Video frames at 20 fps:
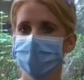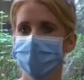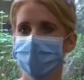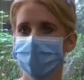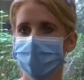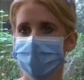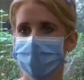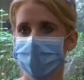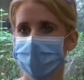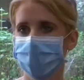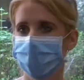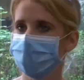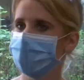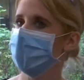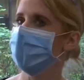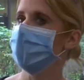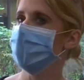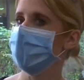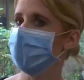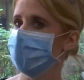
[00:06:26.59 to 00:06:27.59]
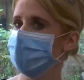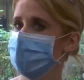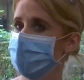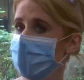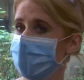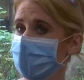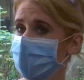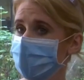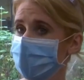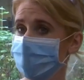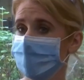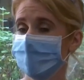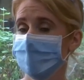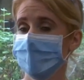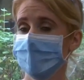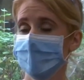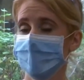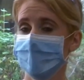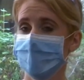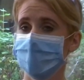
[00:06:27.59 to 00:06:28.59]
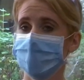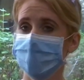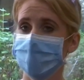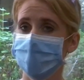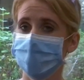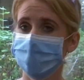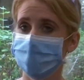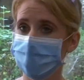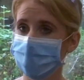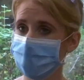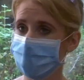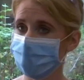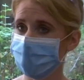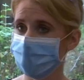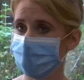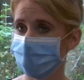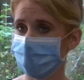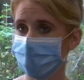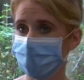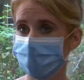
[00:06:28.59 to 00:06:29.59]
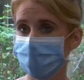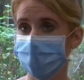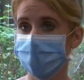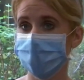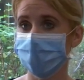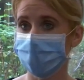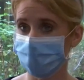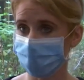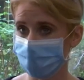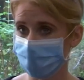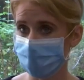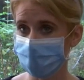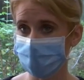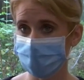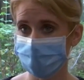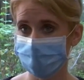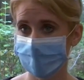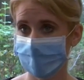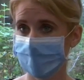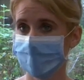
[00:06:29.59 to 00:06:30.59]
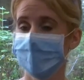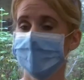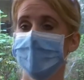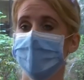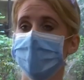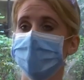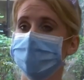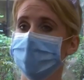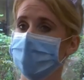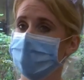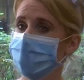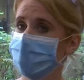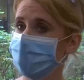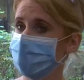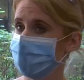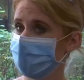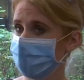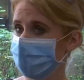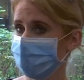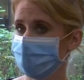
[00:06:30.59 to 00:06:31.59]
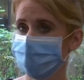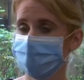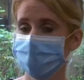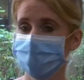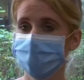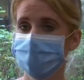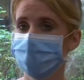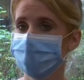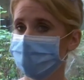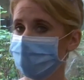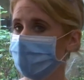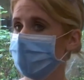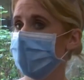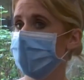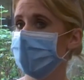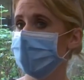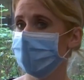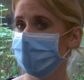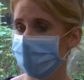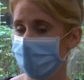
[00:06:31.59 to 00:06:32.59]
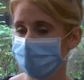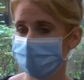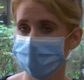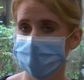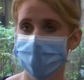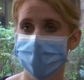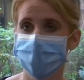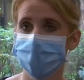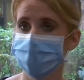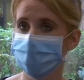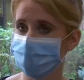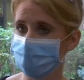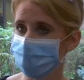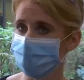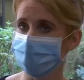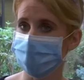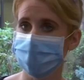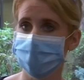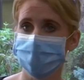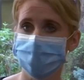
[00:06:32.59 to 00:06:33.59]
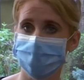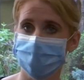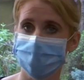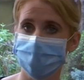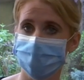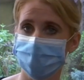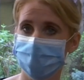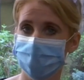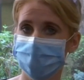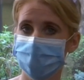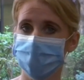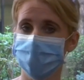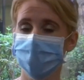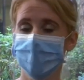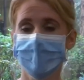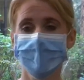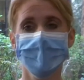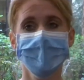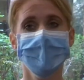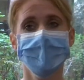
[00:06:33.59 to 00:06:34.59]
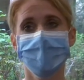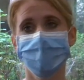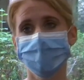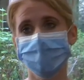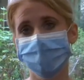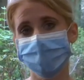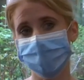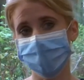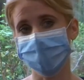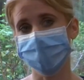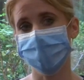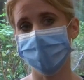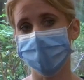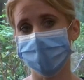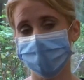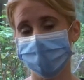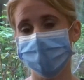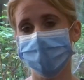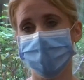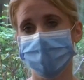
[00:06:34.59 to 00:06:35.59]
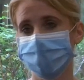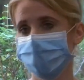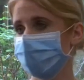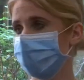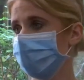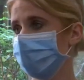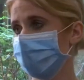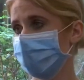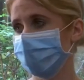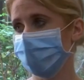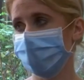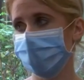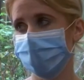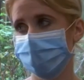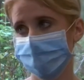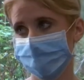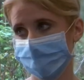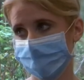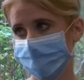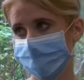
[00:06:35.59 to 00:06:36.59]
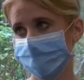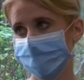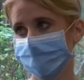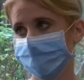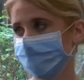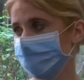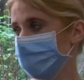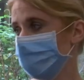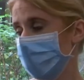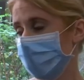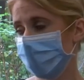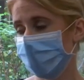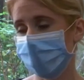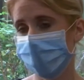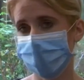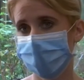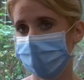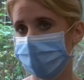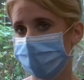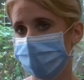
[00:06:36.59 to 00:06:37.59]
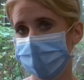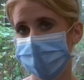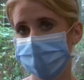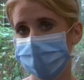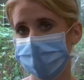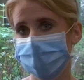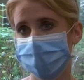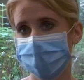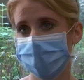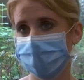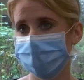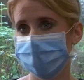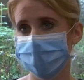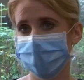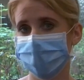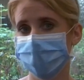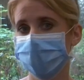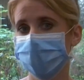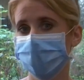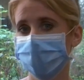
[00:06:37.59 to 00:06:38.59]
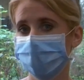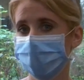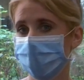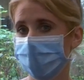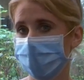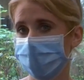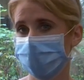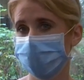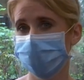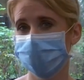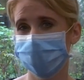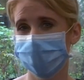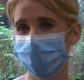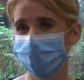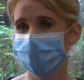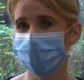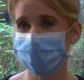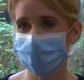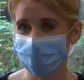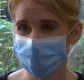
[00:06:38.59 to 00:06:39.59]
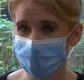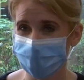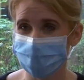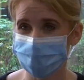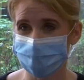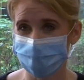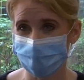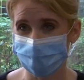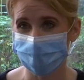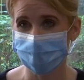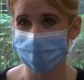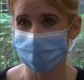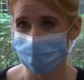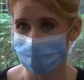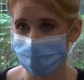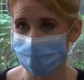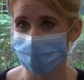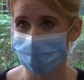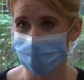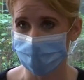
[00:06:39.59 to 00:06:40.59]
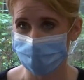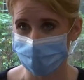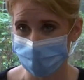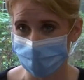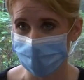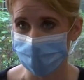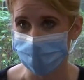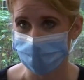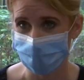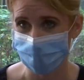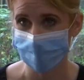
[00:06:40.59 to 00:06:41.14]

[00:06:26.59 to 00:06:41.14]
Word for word: know that evidence tells us that reading to your infant early and reading to your children early and often is super, super important. We really, our goal is hopefully that our preemie babies hear about 30,000 words before three.